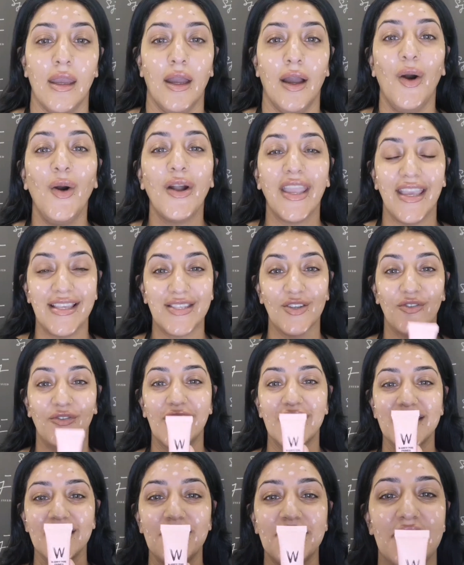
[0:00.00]
Okay, so
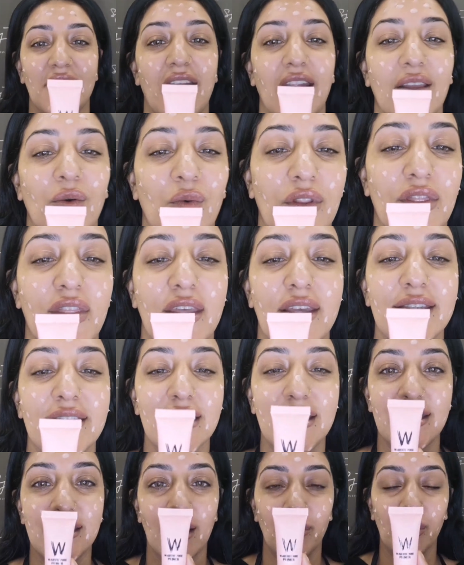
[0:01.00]
first I'm starting with this
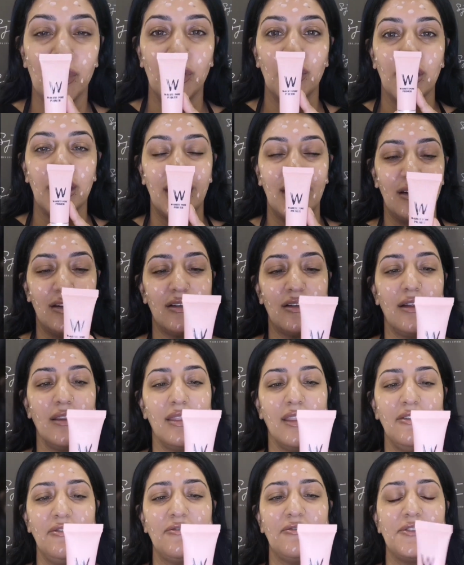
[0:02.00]
W Air
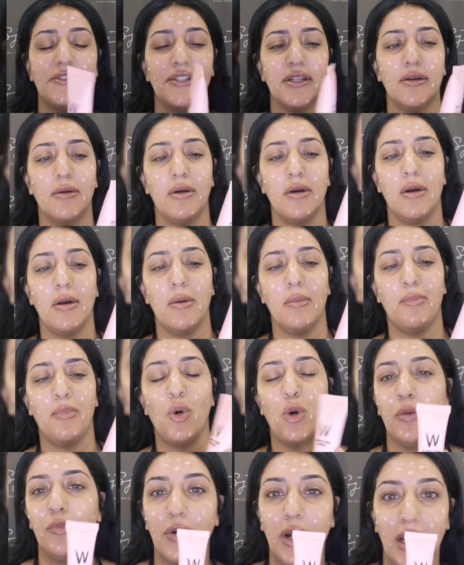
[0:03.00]
Lift
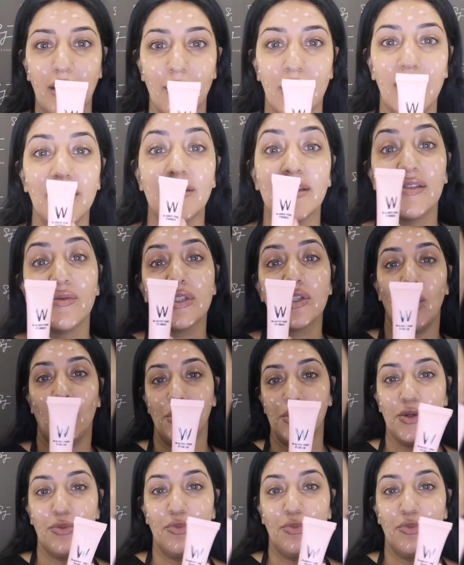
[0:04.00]
Pore Primer. This was also